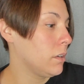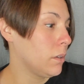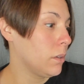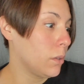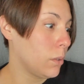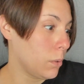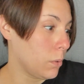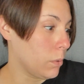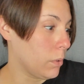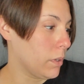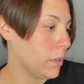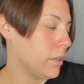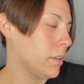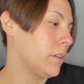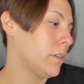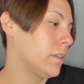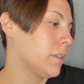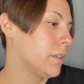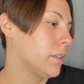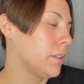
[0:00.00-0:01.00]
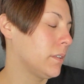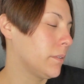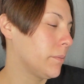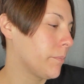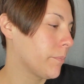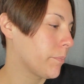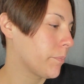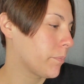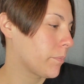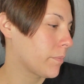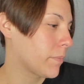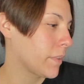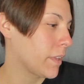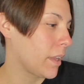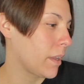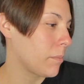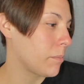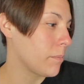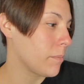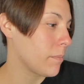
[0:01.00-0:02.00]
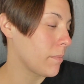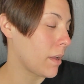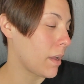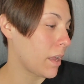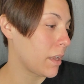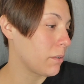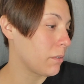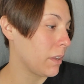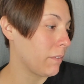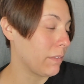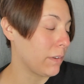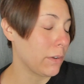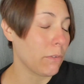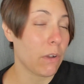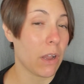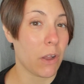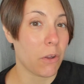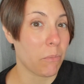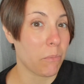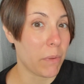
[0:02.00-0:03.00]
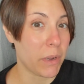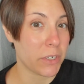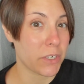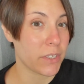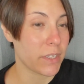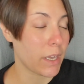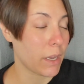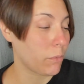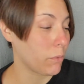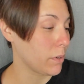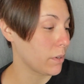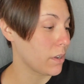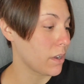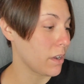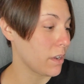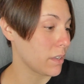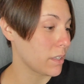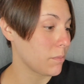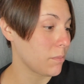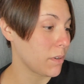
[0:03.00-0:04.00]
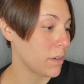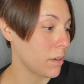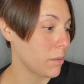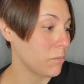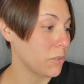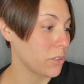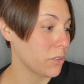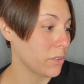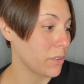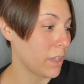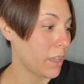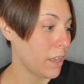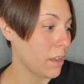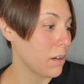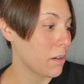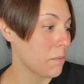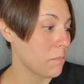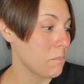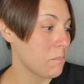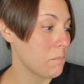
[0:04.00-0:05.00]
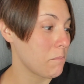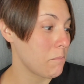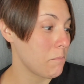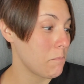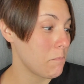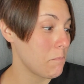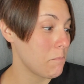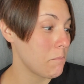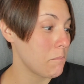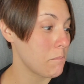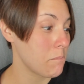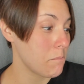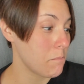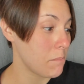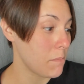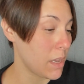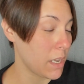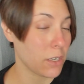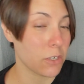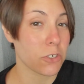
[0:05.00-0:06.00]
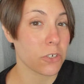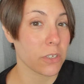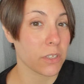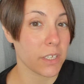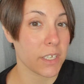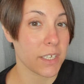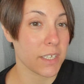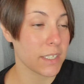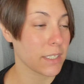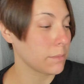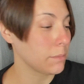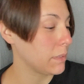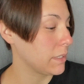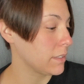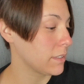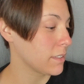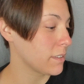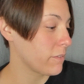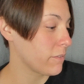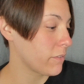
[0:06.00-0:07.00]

whew, I, I don't even know how much that would cost, but I'm sure they are majorly expensive.